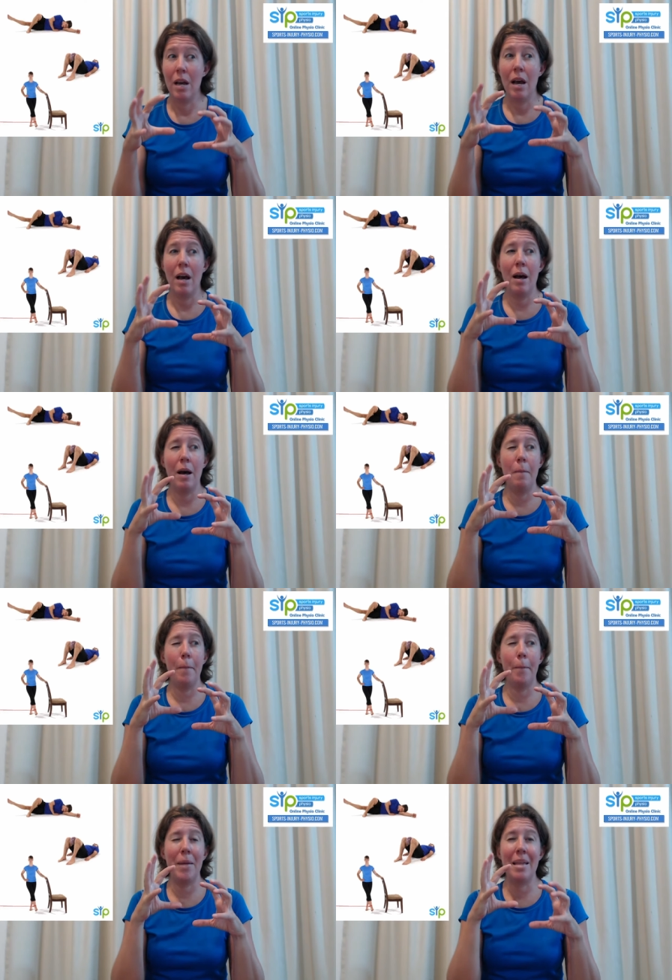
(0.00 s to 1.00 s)

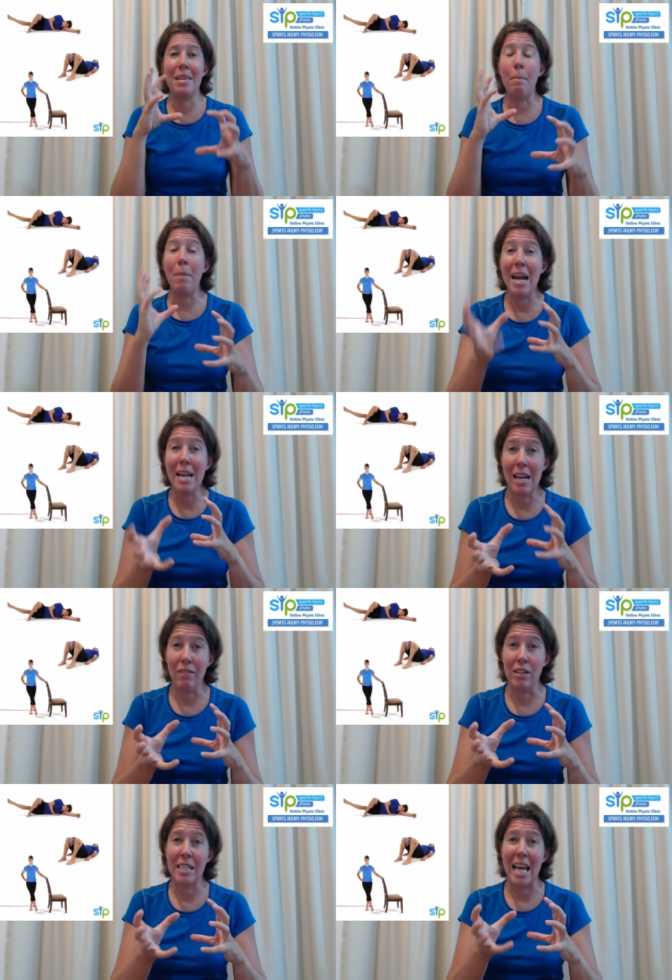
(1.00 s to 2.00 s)
the pain
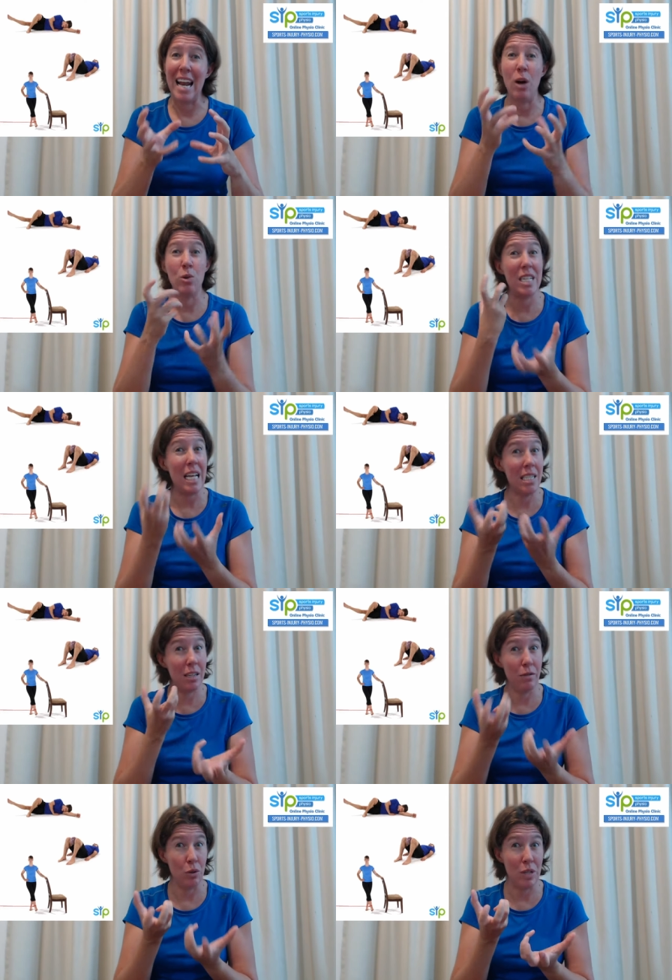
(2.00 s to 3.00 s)
levels and how
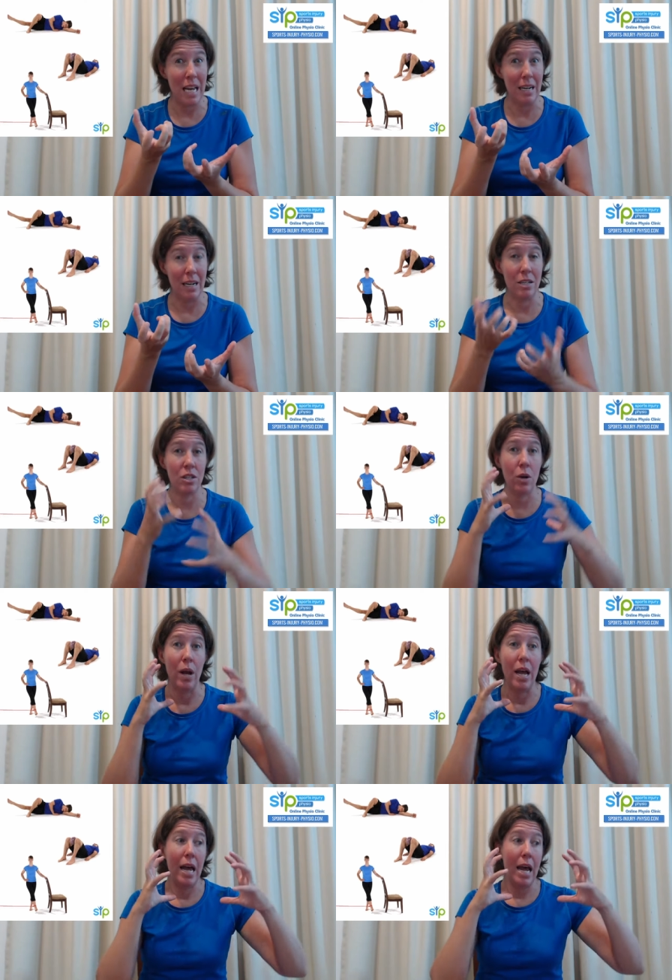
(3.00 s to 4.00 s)
sensitive your tendon is. So
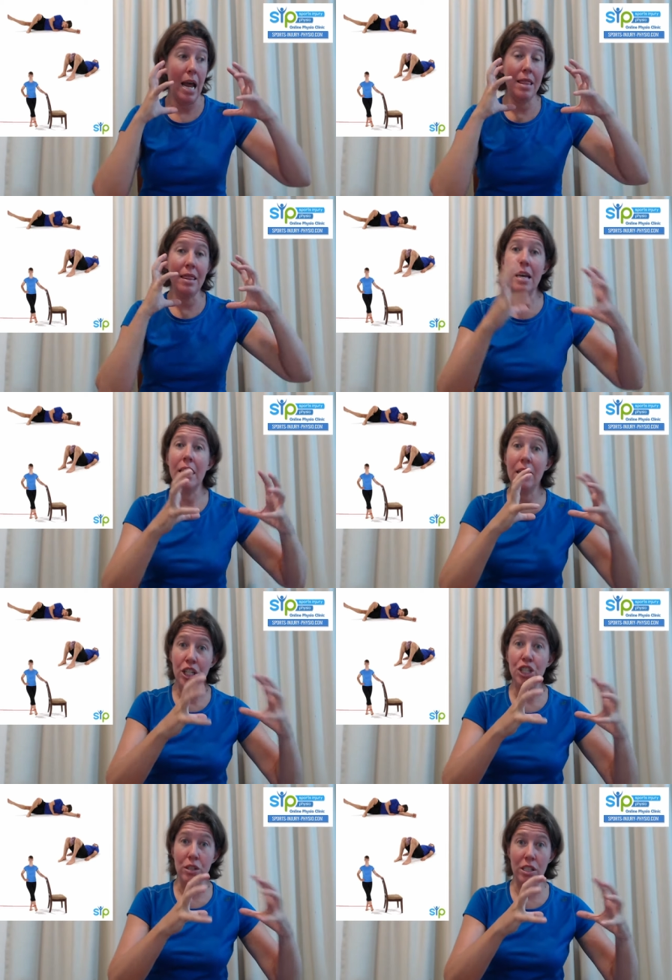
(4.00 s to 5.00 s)
in the
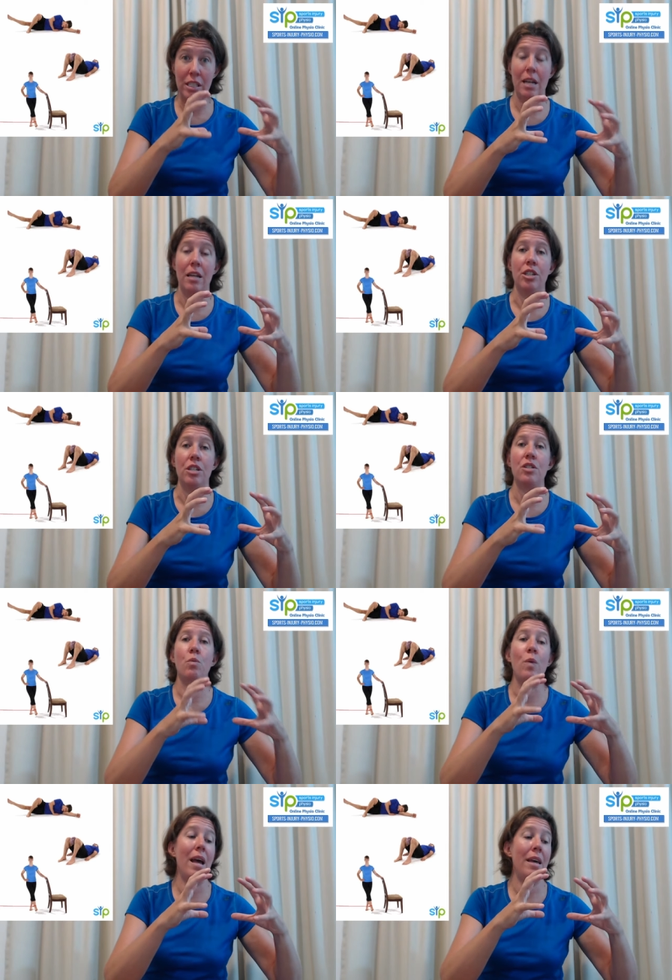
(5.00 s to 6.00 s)
initial stages
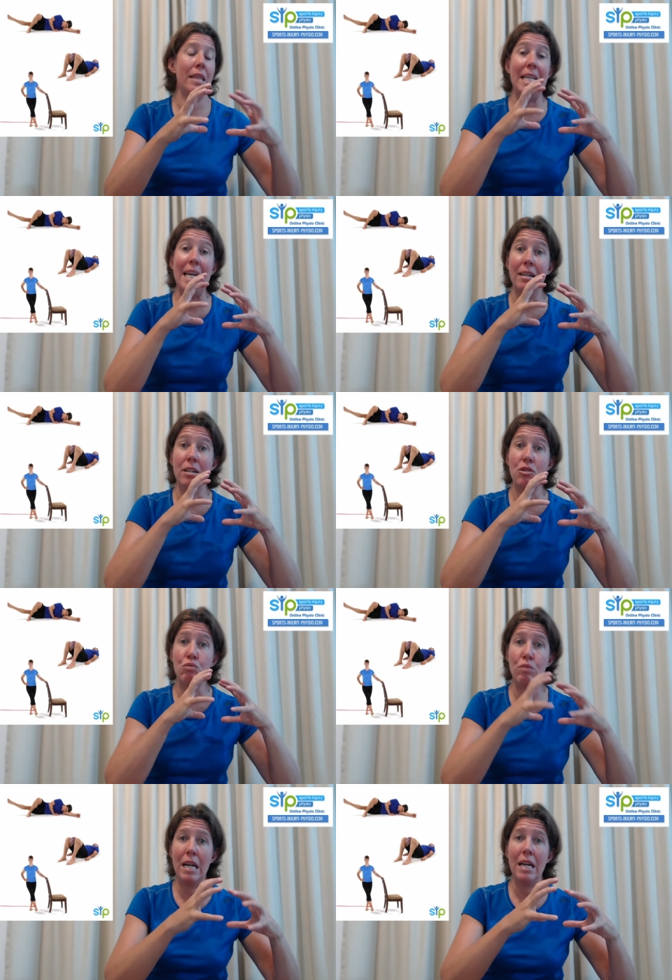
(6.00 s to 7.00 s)
where the tendon is
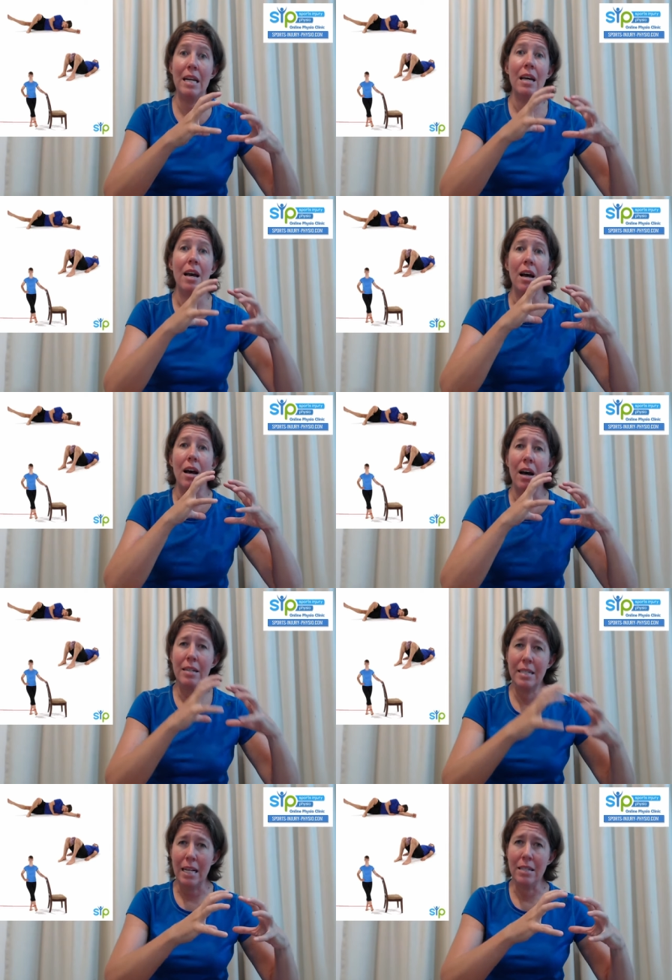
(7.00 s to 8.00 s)
really
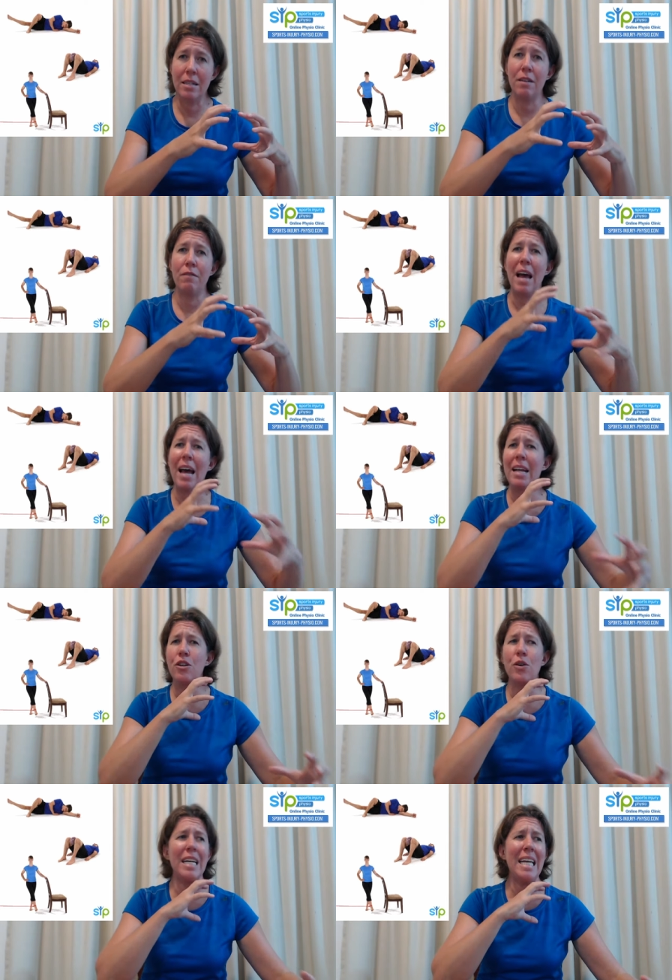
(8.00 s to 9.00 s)
sensitive and
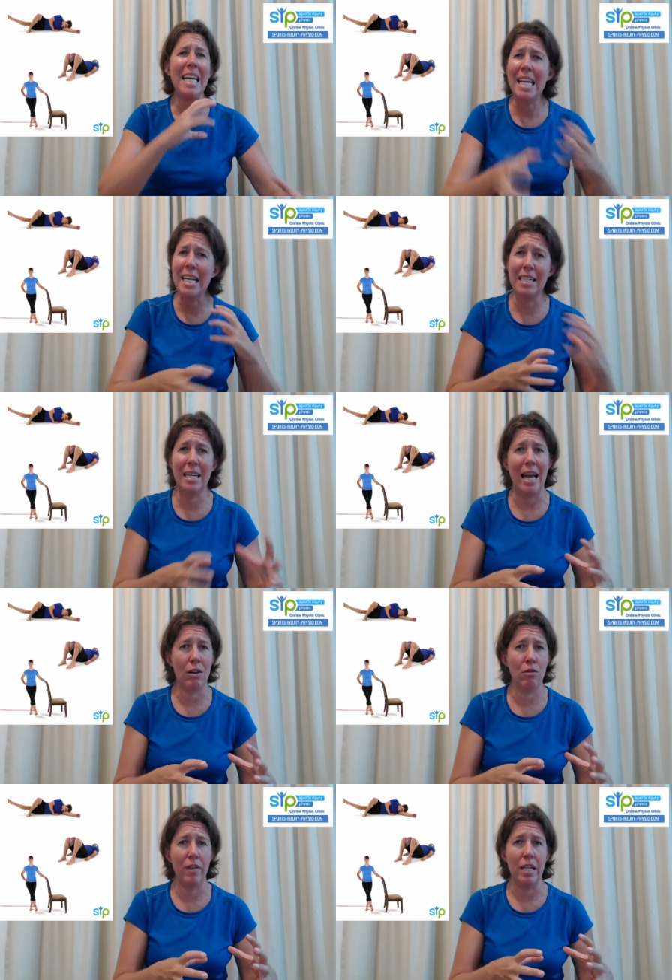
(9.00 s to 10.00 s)
you can easily
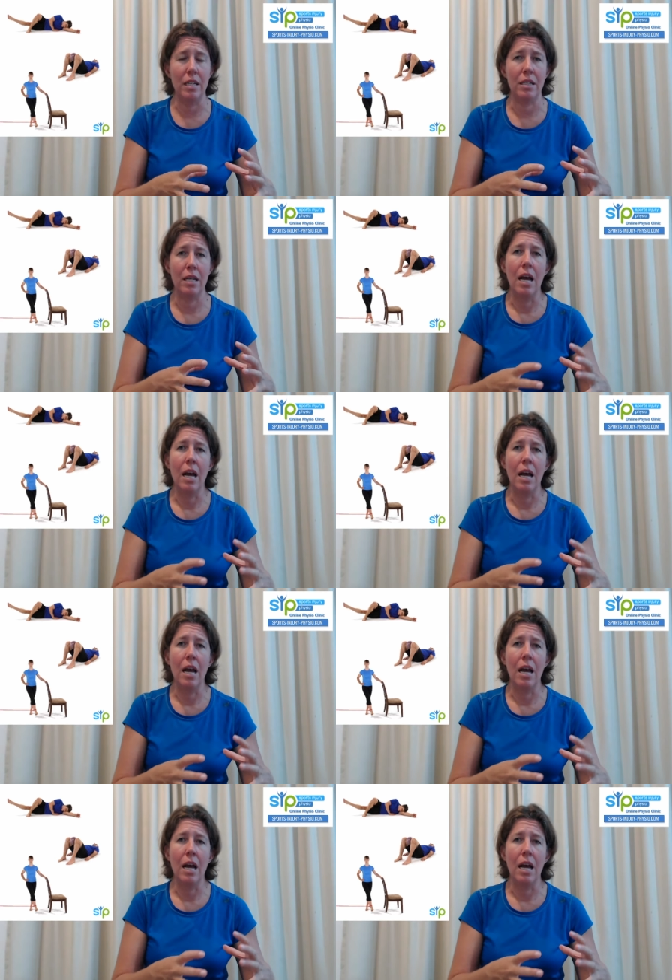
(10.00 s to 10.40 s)
aggravate it,